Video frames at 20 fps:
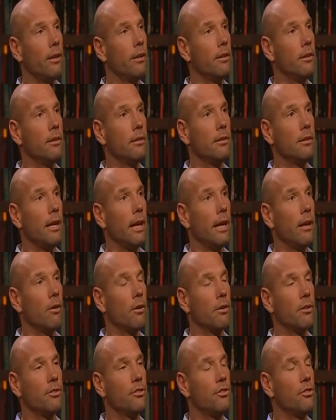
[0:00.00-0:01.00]
and I
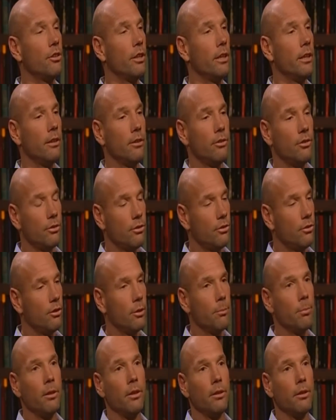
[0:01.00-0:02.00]
could see it just
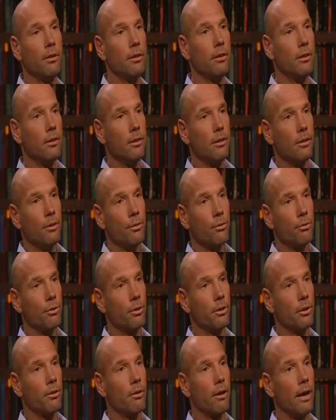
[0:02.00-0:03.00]
slipping
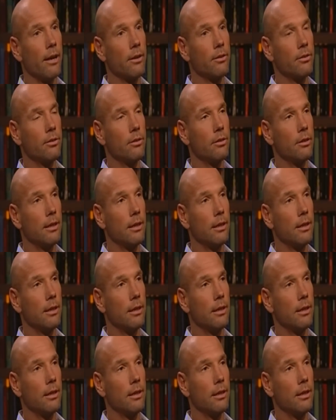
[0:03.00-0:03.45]
through the cracks.